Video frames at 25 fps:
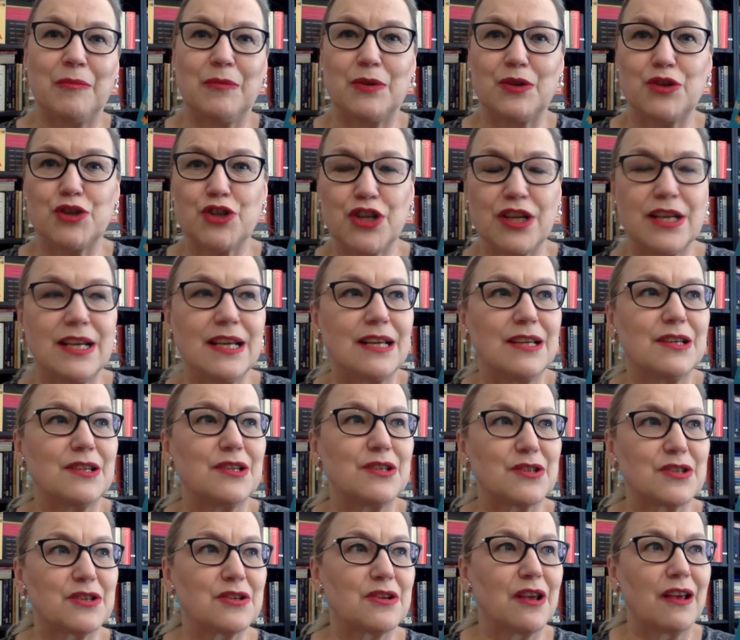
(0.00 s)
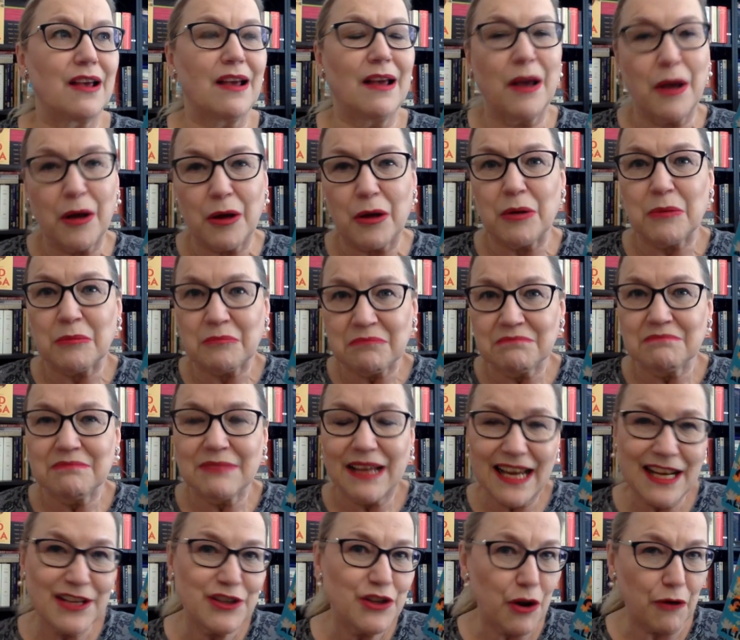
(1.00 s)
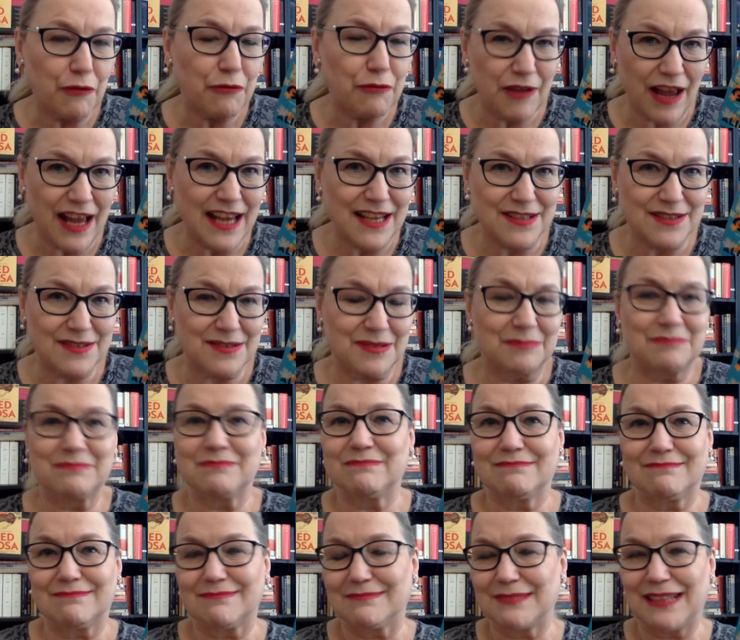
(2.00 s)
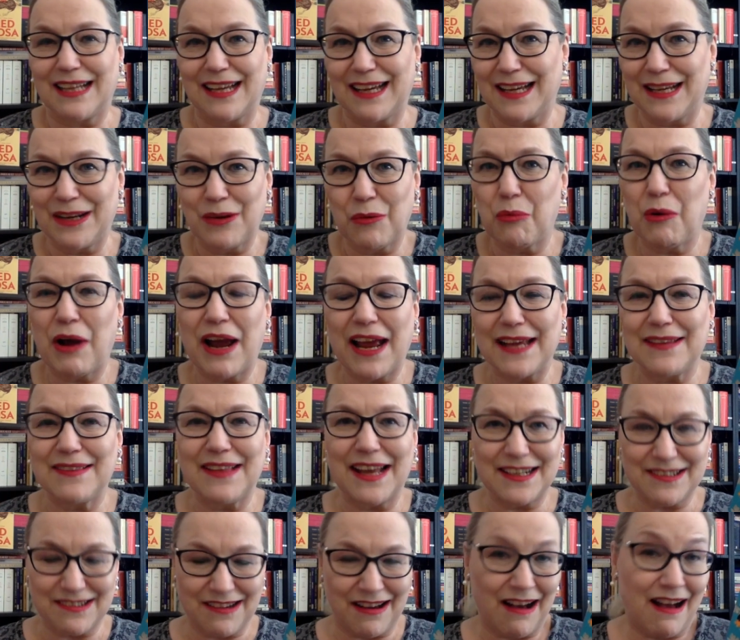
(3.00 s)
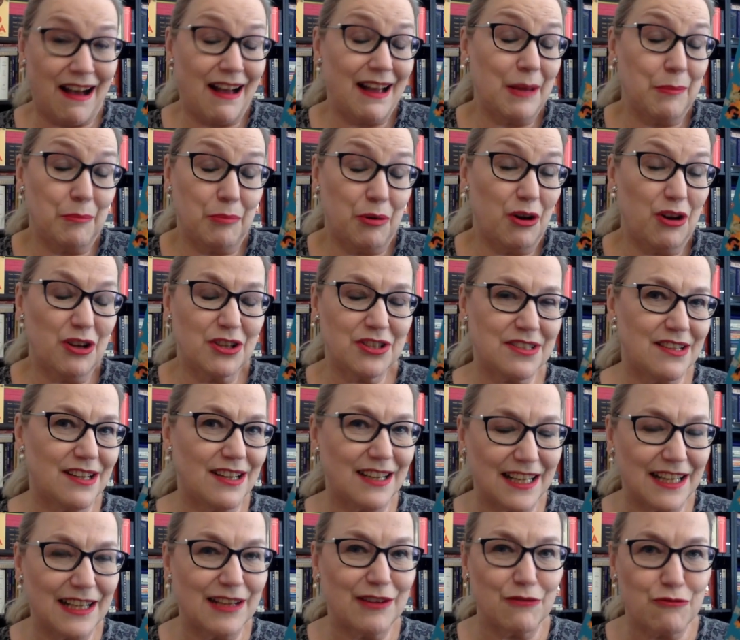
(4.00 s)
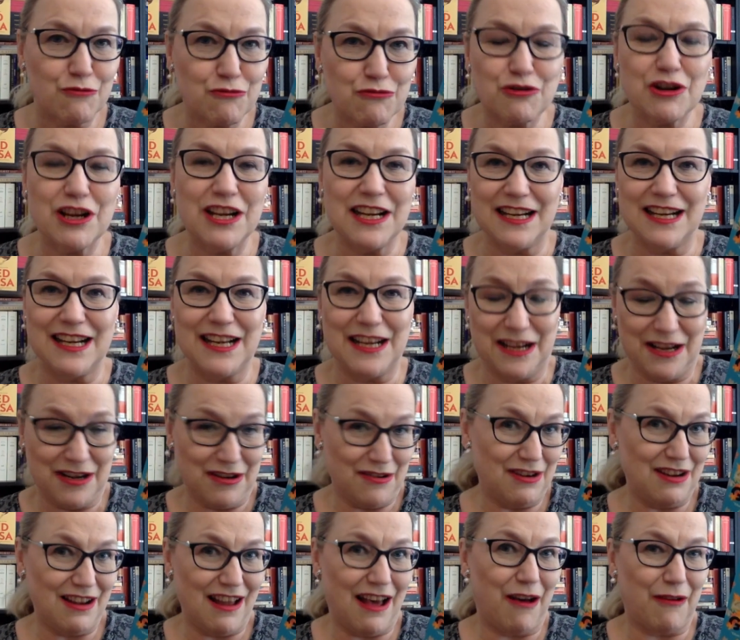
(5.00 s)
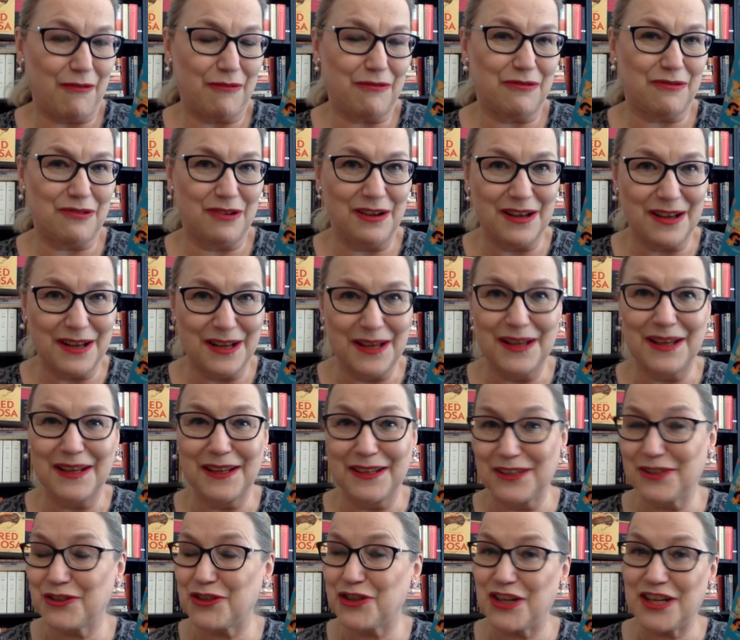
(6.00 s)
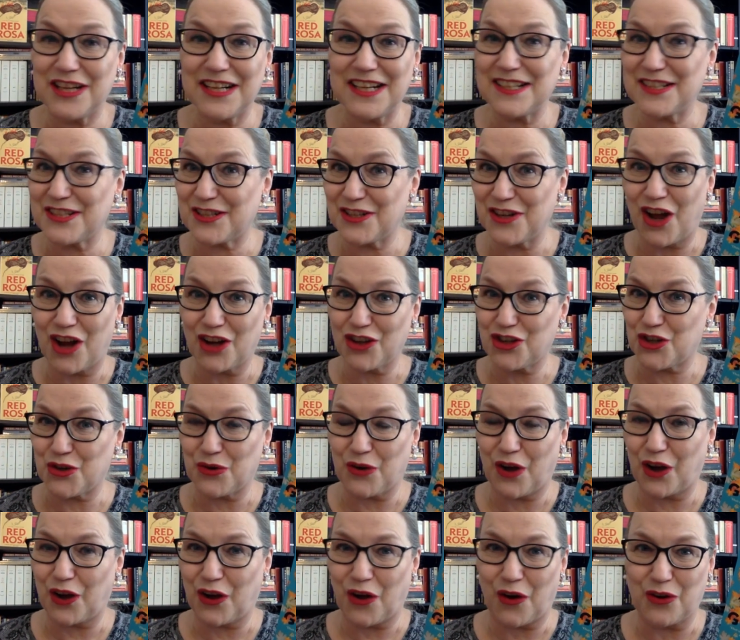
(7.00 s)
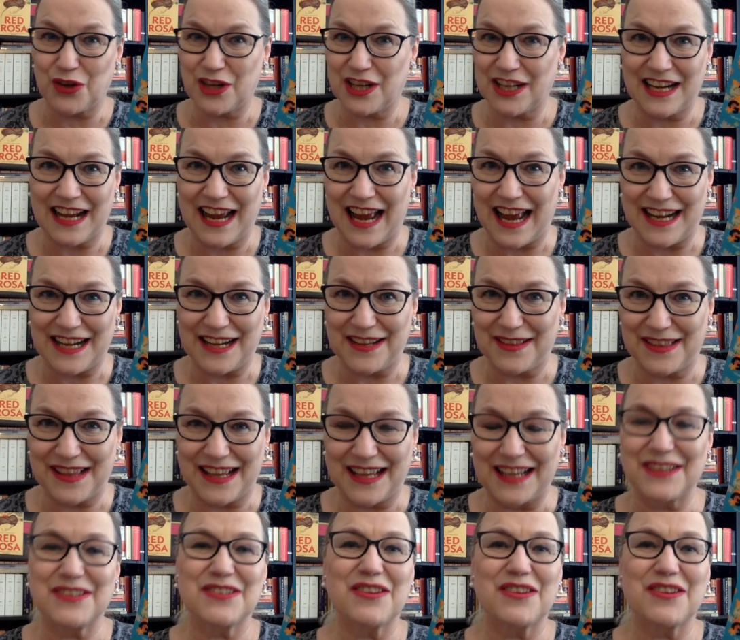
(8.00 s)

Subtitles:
She is in your face in a way that I personally really love. She is not sugarcoating anything.